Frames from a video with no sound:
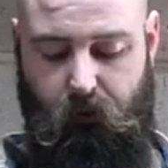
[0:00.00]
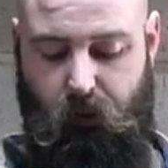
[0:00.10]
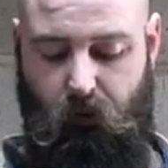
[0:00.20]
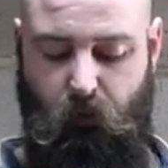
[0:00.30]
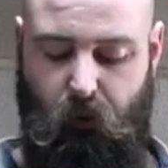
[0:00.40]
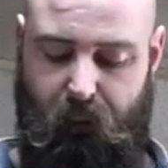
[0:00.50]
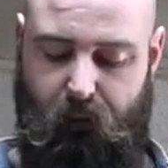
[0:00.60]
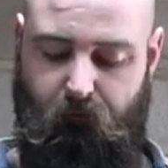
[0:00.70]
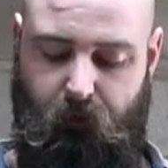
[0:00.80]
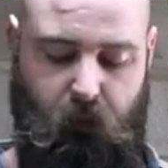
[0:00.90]
2
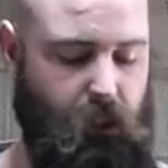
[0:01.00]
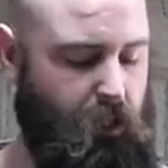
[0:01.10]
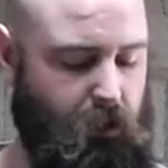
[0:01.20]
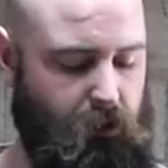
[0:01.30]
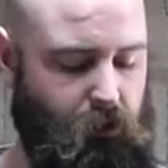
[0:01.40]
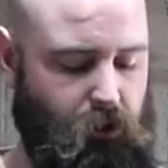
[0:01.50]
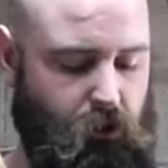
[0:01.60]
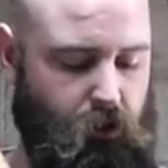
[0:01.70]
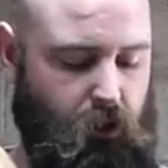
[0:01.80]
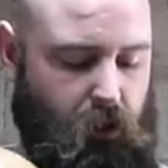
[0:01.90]
weeks of the challenge.